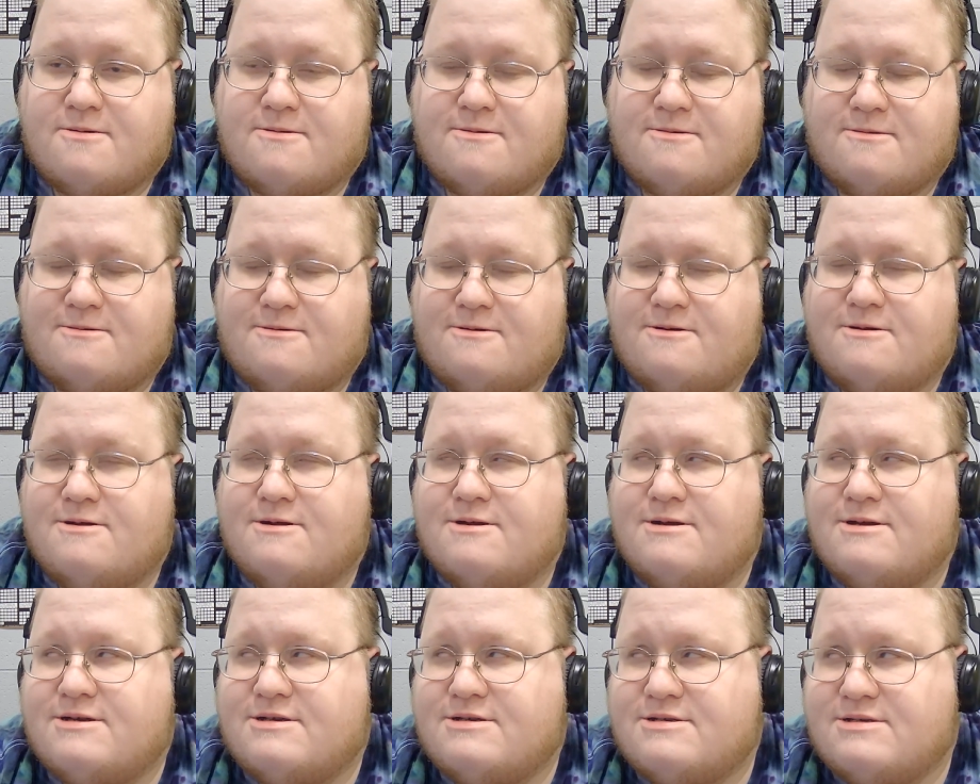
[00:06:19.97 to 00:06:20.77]

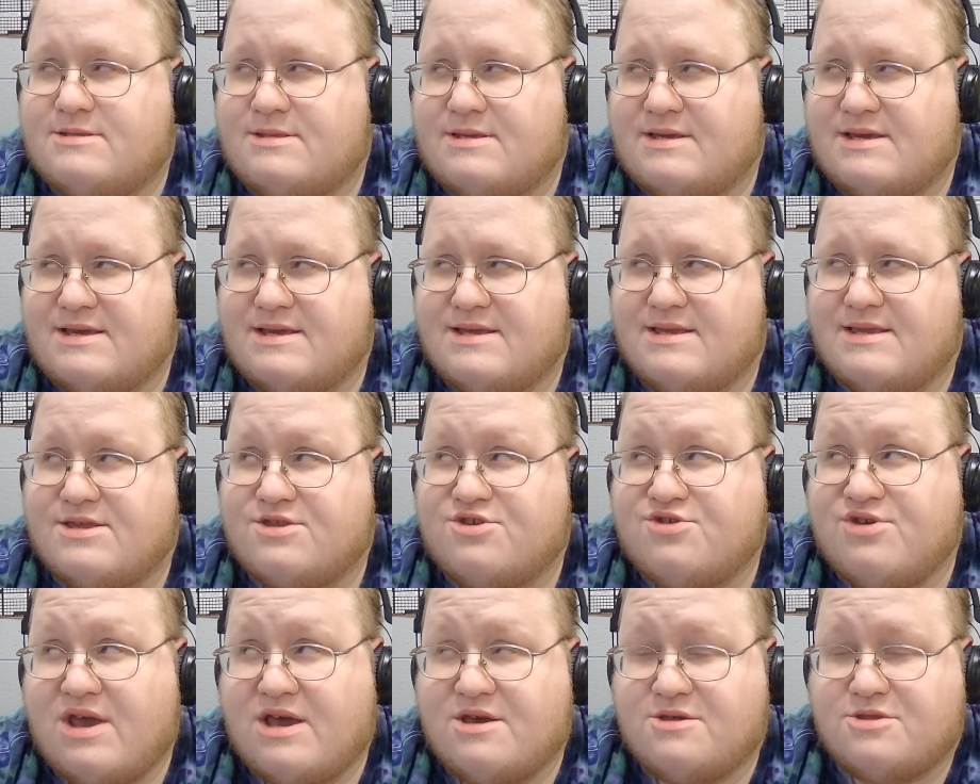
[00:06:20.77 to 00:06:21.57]
then in
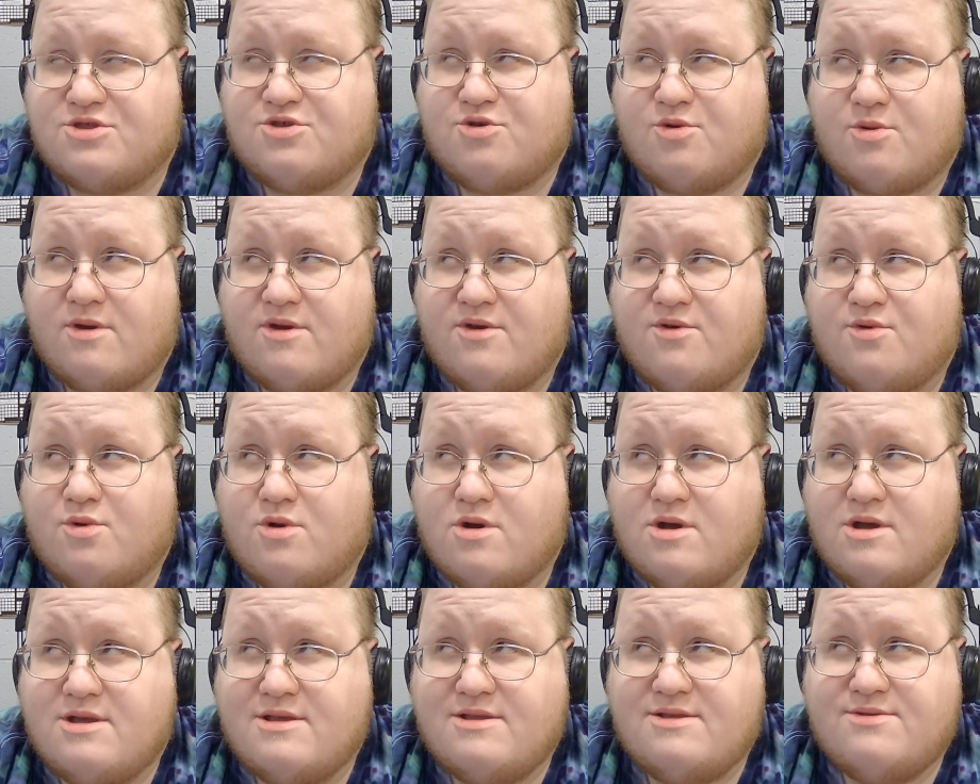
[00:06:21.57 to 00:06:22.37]

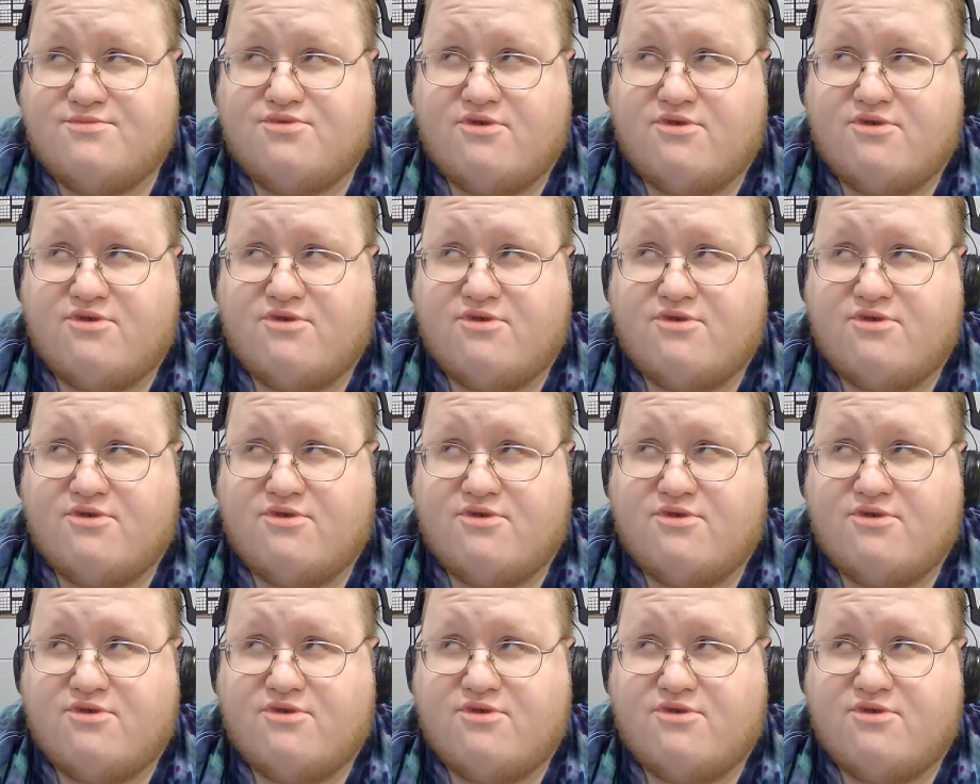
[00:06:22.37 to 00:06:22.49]
2021,